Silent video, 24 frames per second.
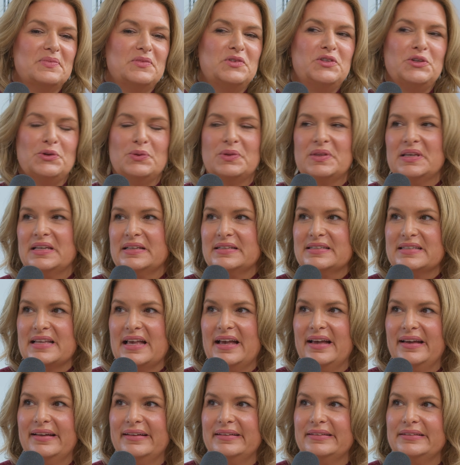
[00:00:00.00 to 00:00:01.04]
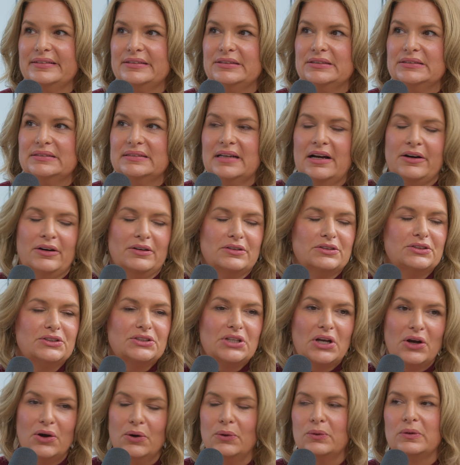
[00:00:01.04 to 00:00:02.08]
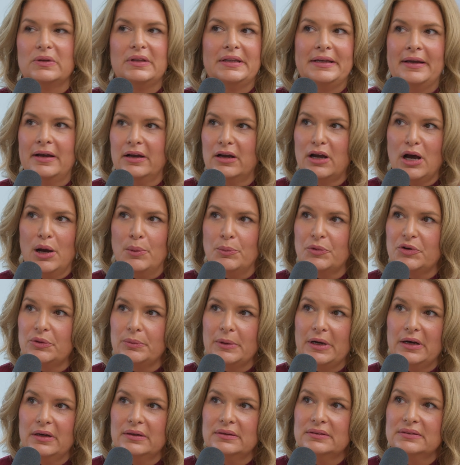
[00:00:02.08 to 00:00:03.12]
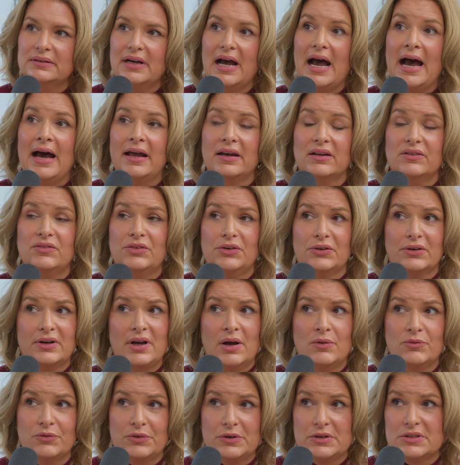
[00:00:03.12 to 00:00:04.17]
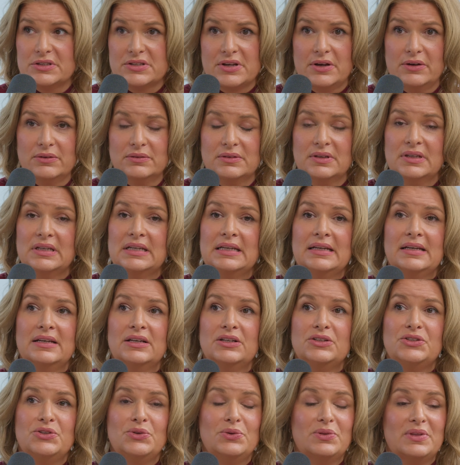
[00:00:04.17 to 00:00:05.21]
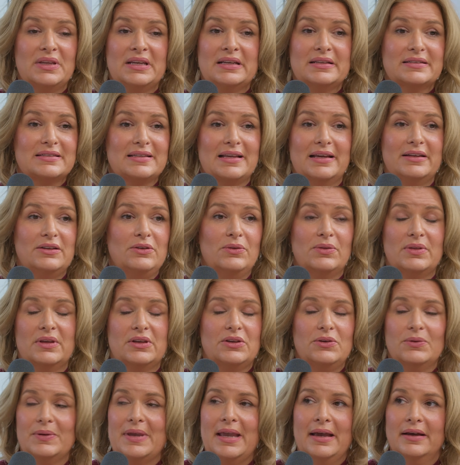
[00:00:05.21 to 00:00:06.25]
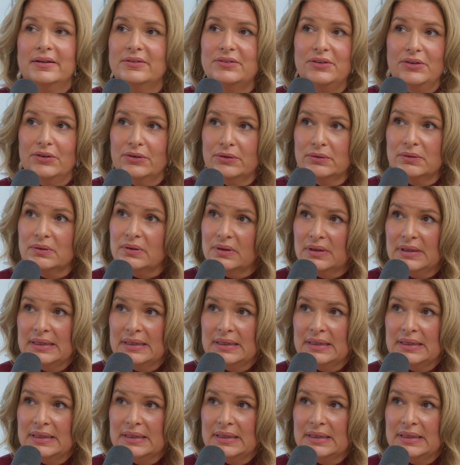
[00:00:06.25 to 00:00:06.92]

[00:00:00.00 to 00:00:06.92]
Do things that are totally uncomfortable, out of your comfort zone. Do things that you think you can't do.